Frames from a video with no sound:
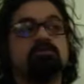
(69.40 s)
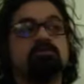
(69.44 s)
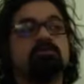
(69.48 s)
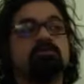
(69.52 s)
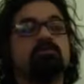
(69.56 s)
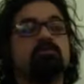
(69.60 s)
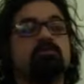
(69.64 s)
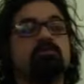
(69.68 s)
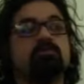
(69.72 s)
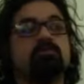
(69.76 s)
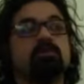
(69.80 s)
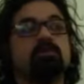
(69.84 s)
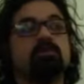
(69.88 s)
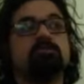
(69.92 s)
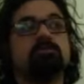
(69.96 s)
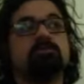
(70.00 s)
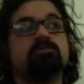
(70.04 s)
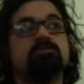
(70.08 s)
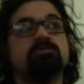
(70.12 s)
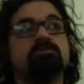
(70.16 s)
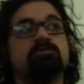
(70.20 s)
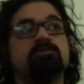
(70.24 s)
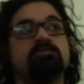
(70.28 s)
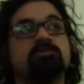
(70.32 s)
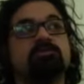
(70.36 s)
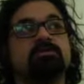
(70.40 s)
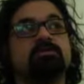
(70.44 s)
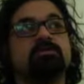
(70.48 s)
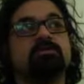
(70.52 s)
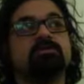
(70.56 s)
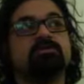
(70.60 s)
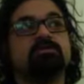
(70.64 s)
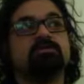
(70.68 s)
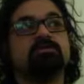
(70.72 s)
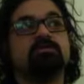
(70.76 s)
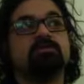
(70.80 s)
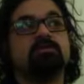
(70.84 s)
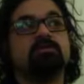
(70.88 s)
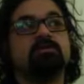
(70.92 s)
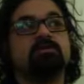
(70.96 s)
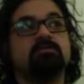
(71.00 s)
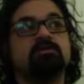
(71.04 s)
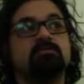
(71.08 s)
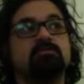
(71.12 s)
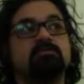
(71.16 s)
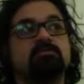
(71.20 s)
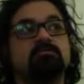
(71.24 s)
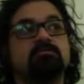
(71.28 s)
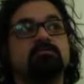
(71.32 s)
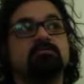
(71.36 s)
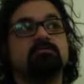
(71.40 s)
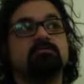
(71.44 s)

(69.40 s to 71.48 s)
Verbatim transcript: oh wow that's amazing um